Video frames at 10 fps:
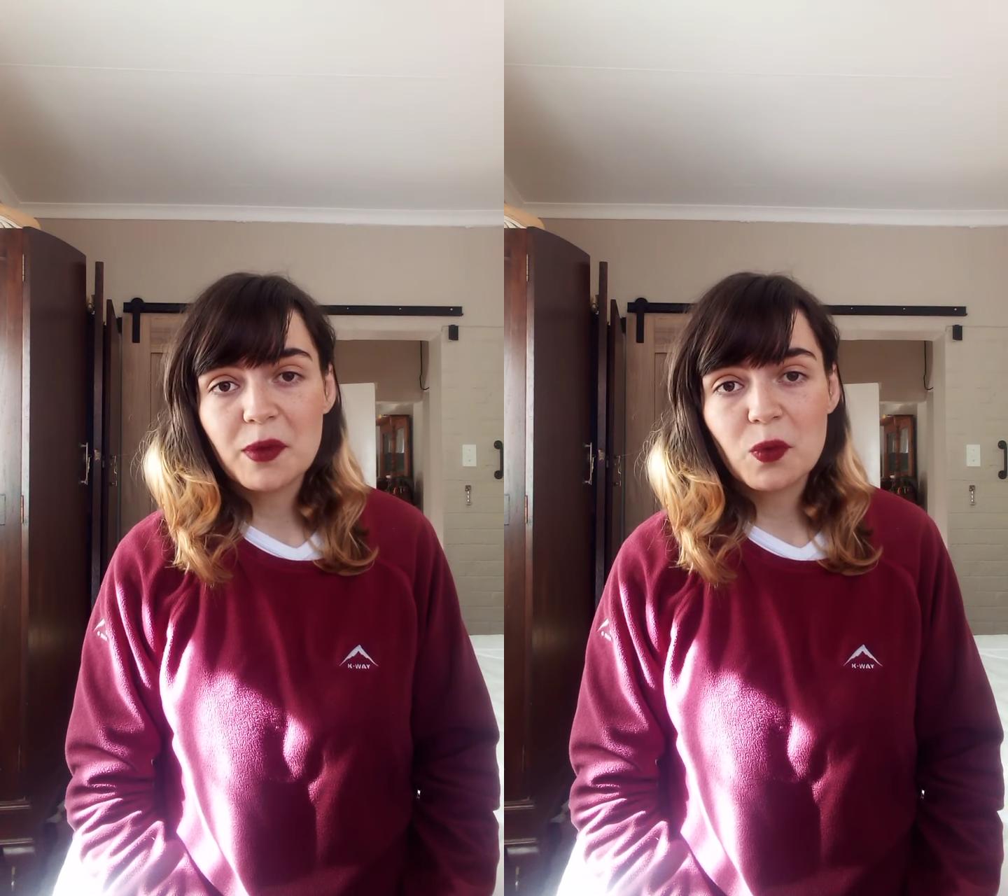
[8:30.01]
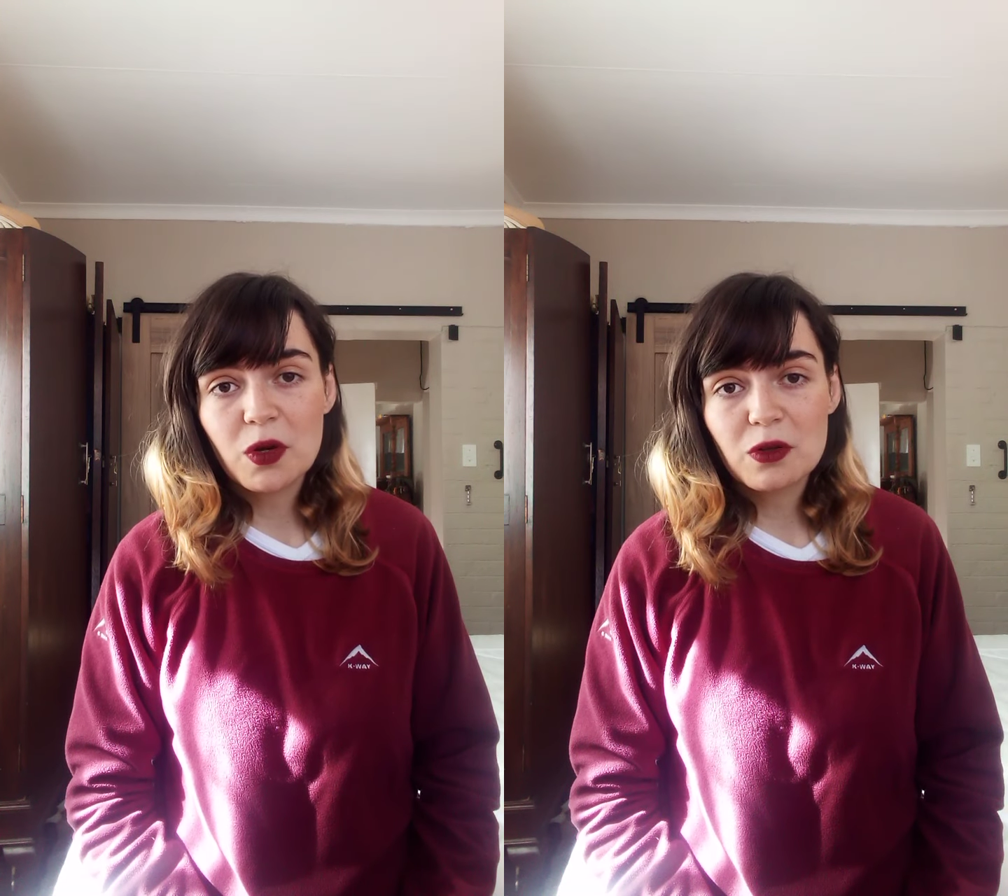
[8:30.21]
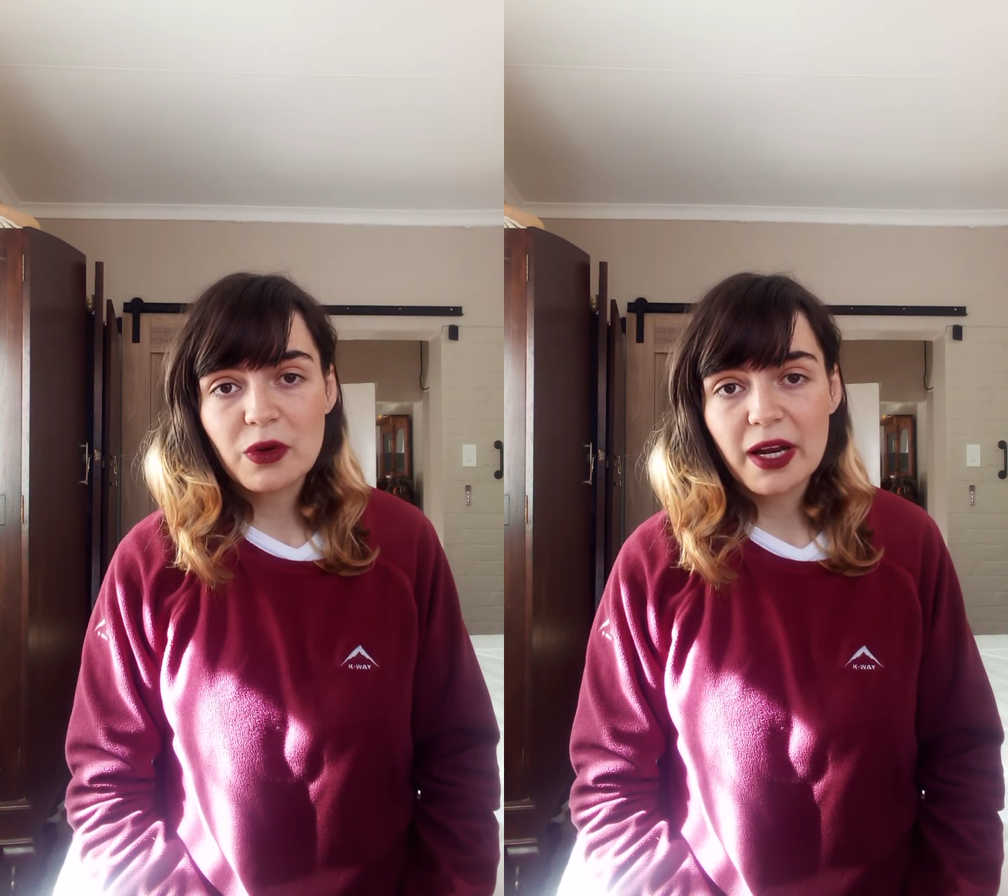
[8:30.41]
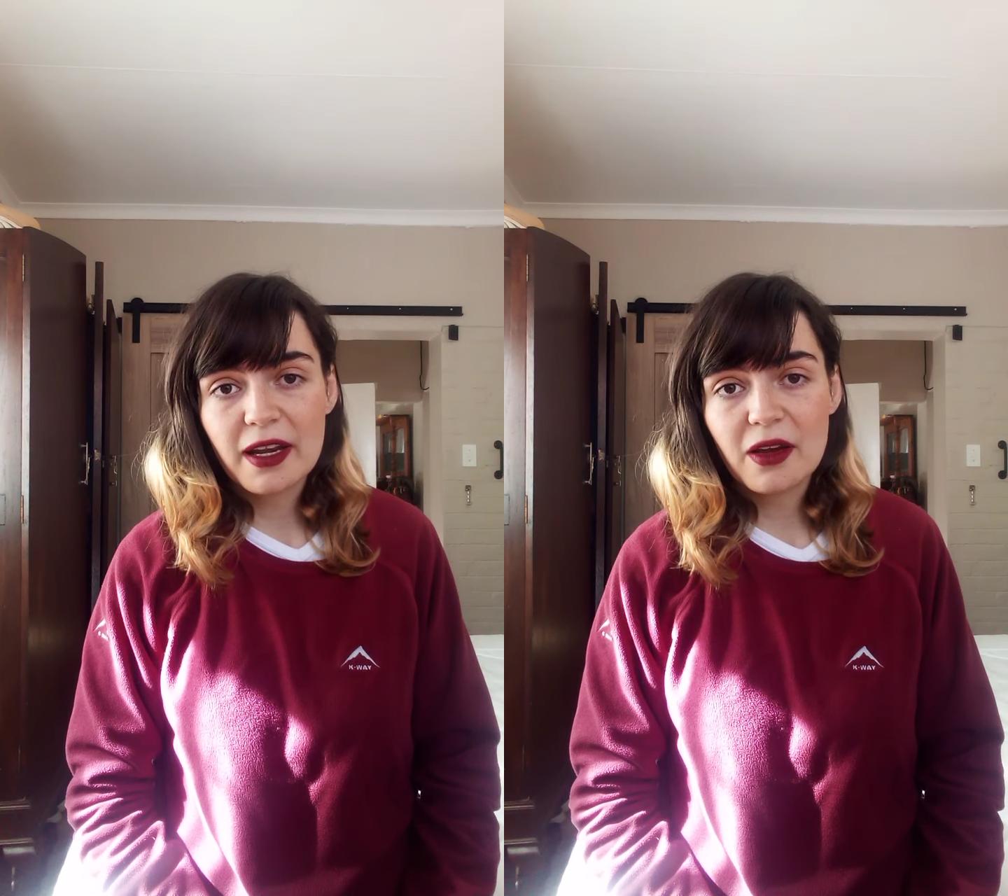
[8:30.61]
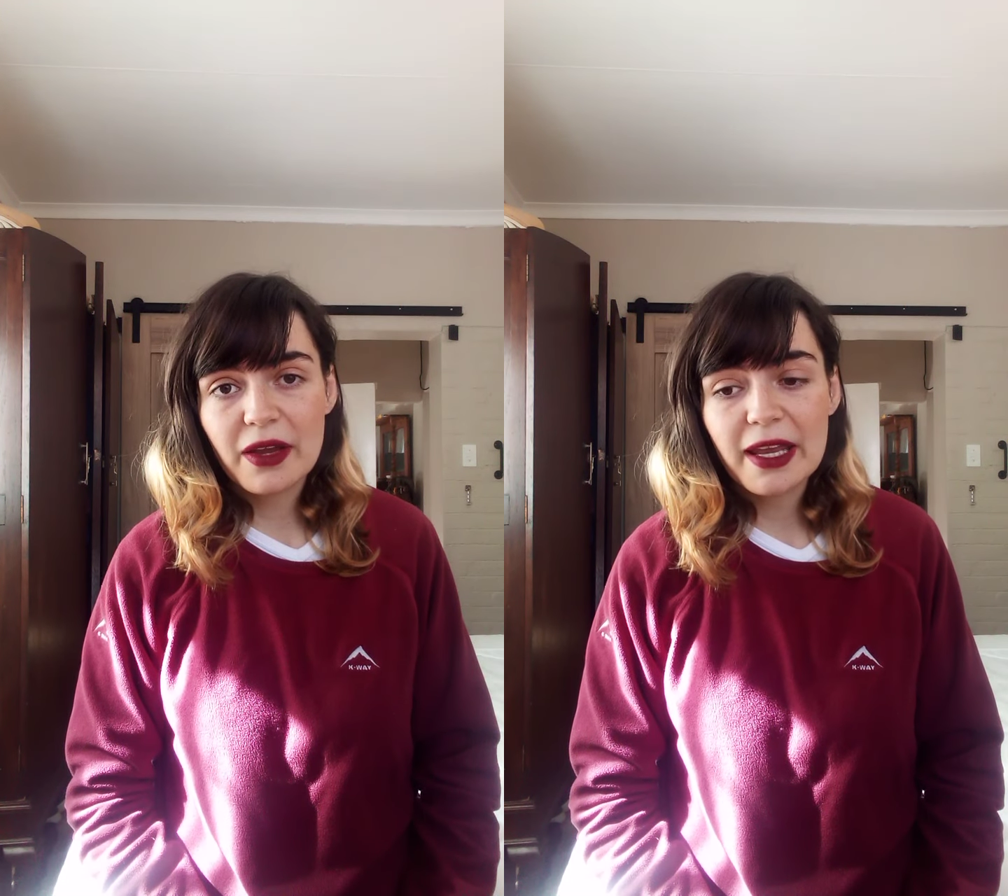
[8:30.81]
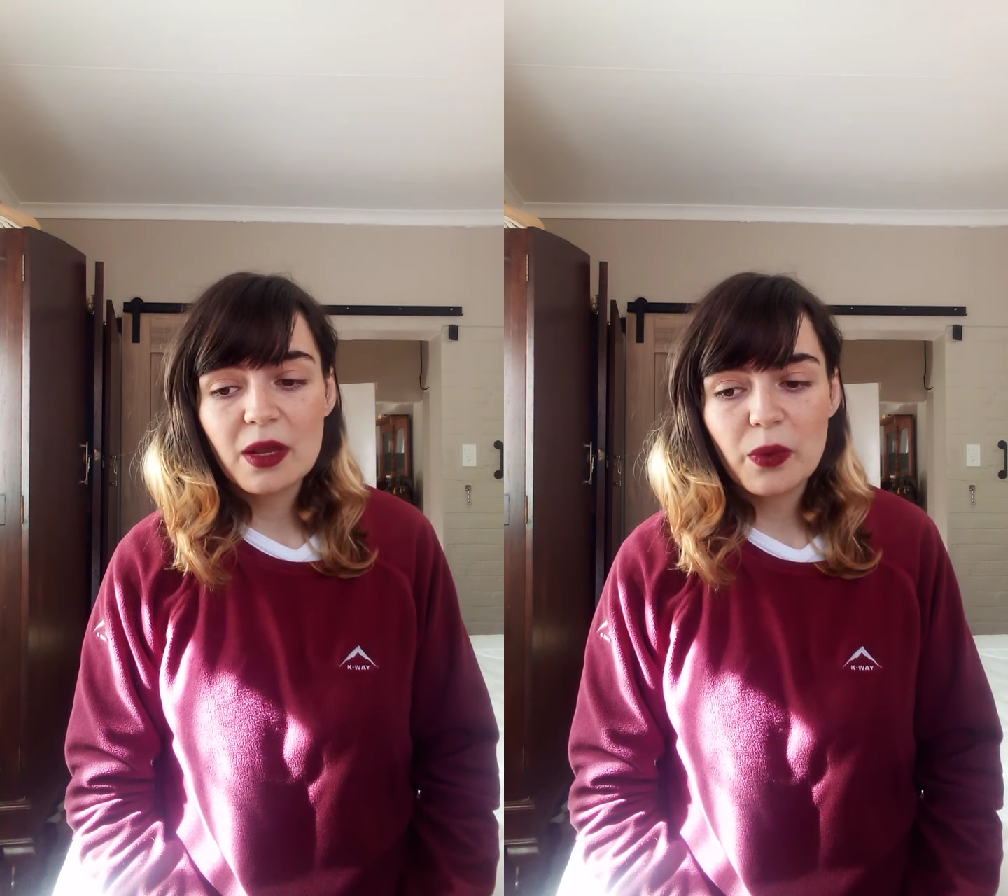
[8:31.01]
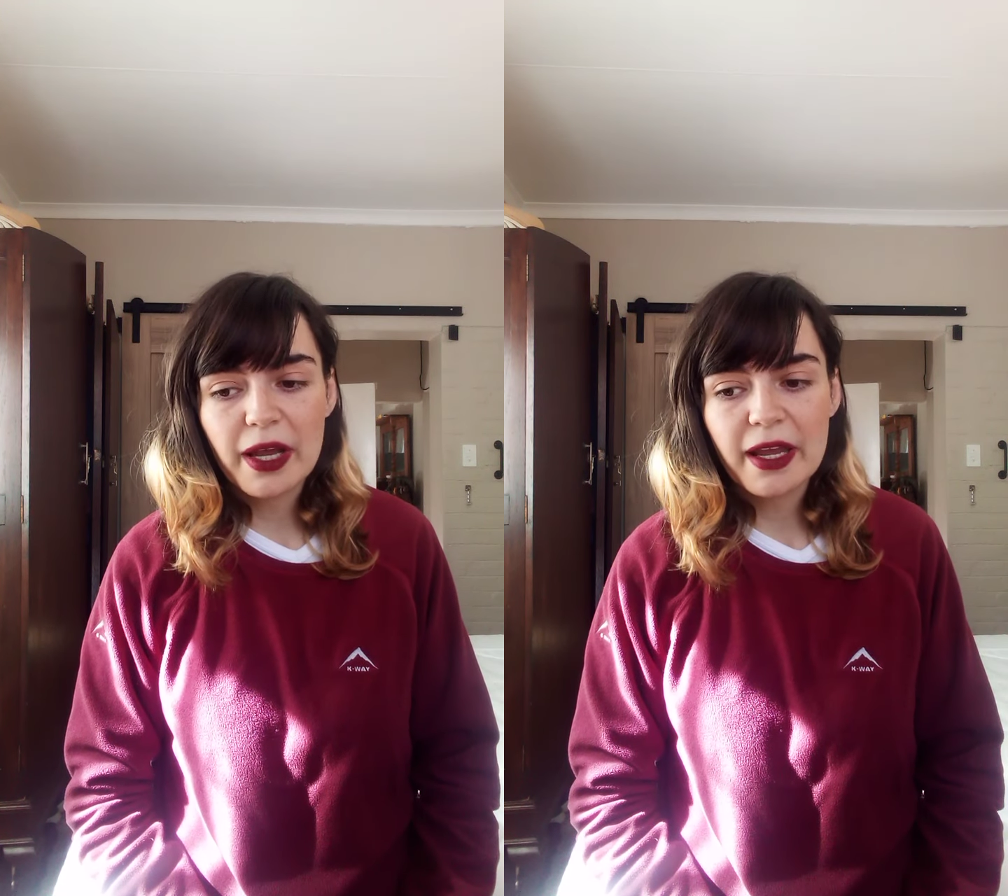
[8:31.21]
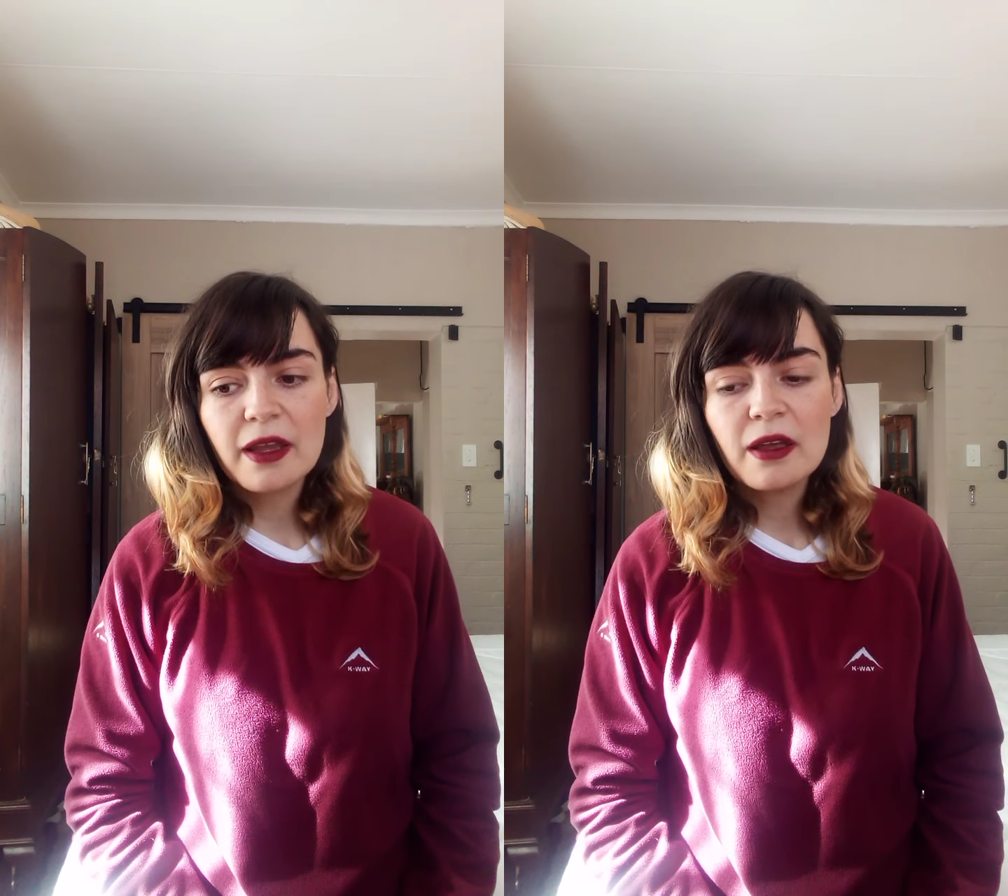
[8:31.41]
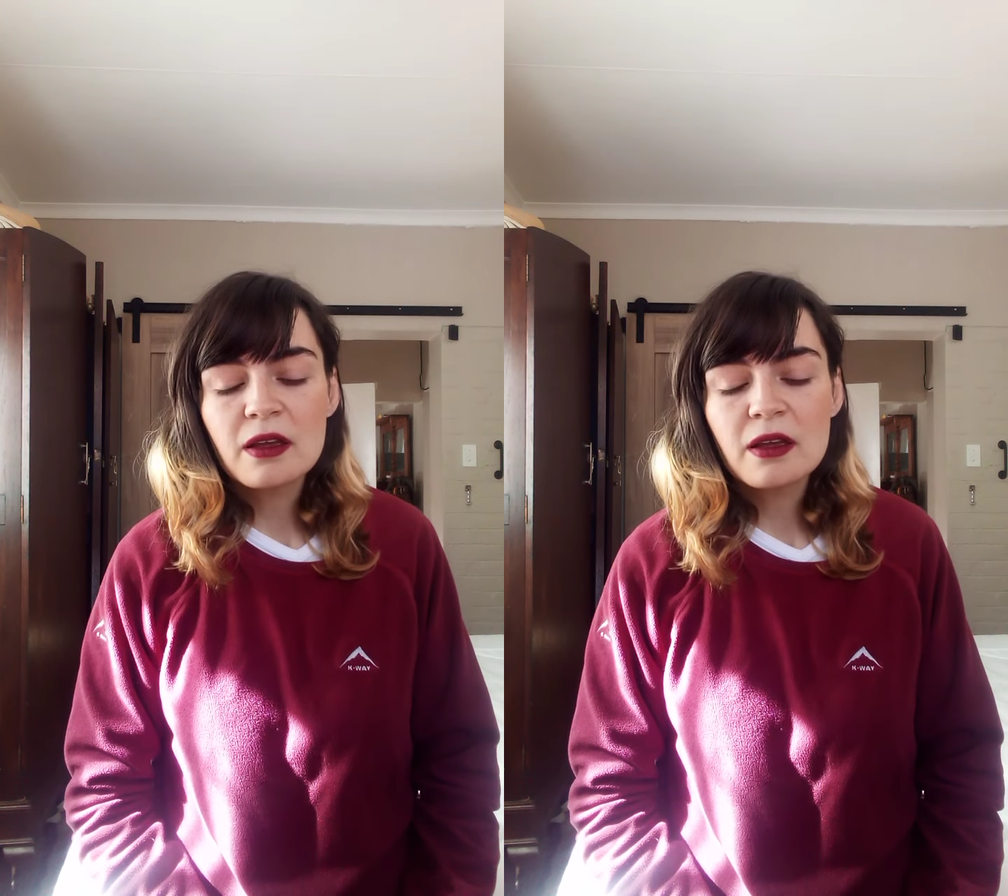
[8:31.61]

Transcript: world right now, anyway,